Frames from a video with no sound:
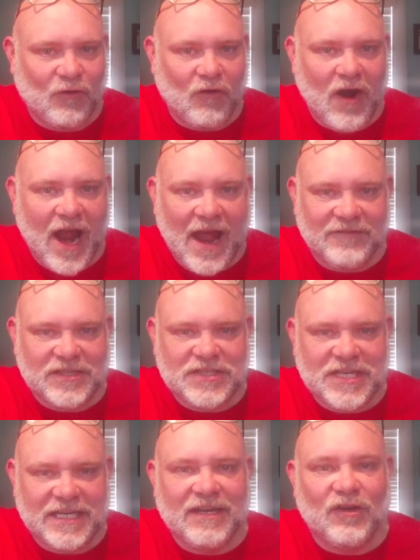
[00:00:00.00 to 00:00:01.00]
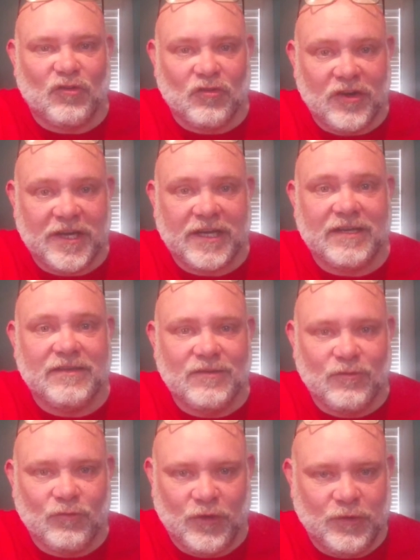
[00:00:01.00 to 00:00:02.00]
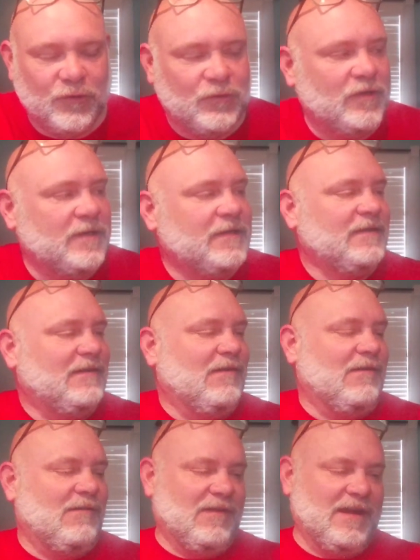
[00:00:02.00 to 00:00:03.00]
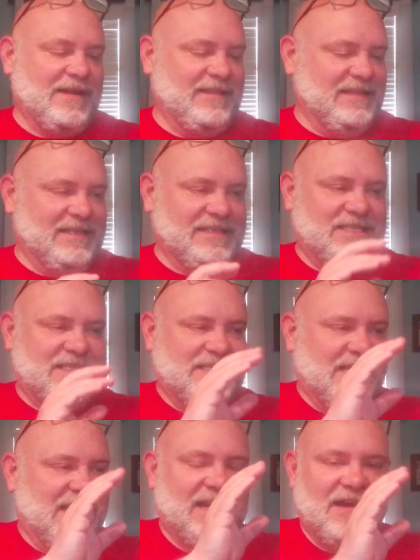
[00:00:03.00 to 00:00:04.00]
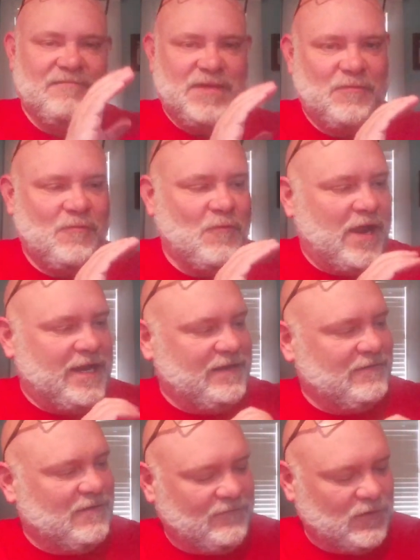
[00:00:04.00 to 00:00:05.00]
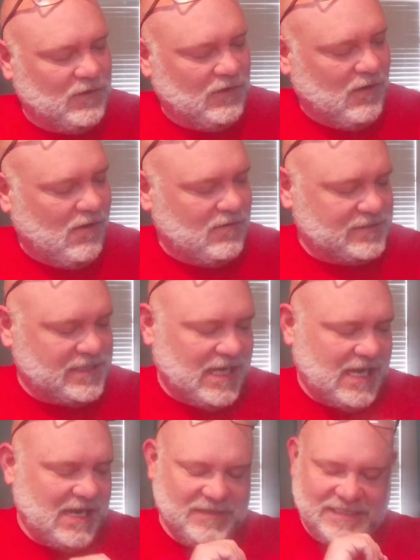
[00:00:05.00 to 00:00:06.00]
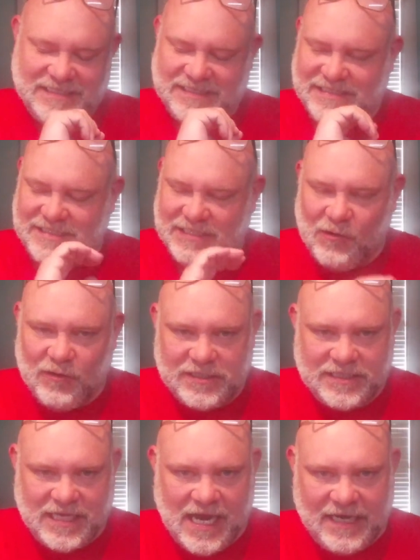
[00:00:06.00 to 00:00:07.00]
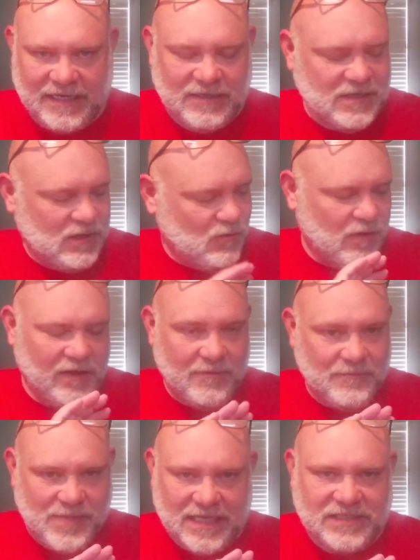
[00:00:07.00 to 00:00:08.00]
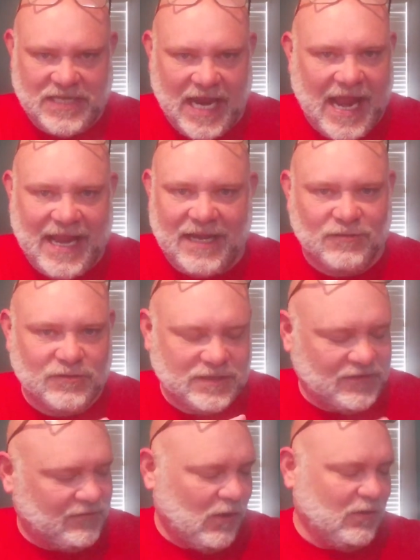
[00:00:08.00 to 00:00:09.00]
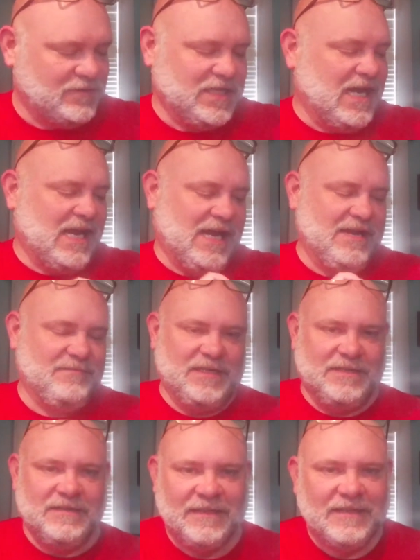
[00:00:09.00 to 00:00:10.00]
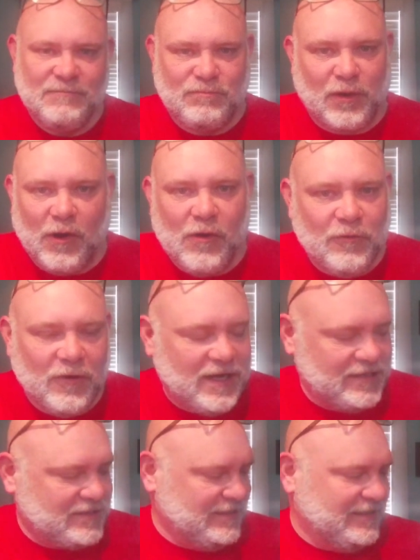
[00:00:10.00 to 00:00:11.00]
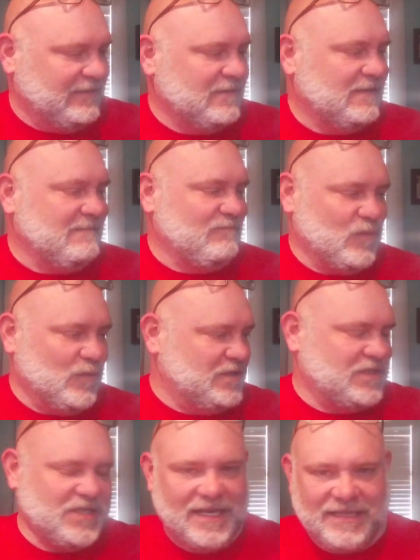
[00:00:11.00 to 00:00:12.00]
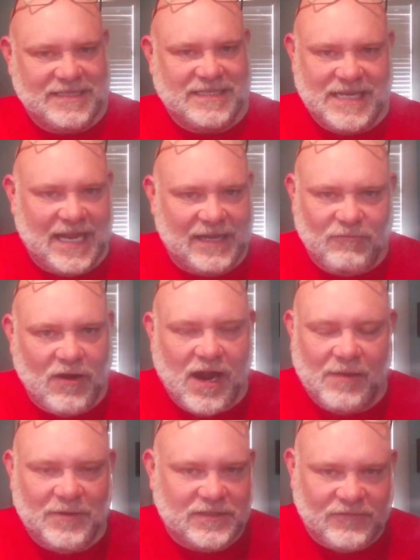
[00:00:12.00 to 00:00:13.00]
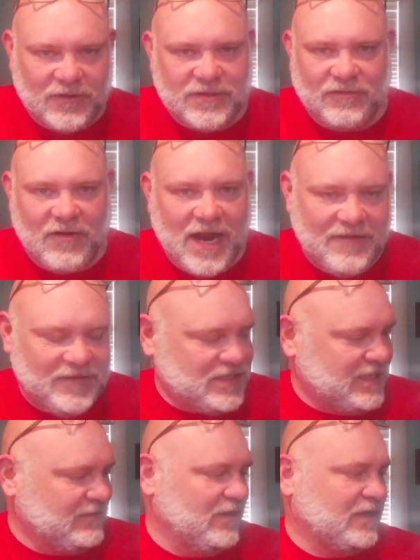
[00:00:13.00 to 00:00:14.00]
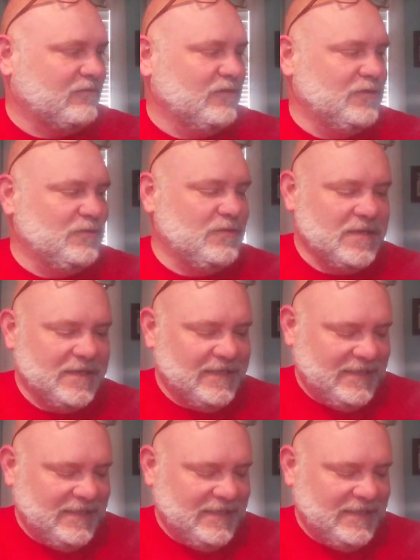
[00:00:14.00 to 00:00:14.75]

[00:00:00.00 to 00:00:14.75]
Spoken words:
Ravishing Rick Rude. Alright, this set I've been waiting on for a long time. This is so exciting. One of the best angles of all time in pro wrestling was Jake the Snake Roberts versus Ravishing Rick Rude.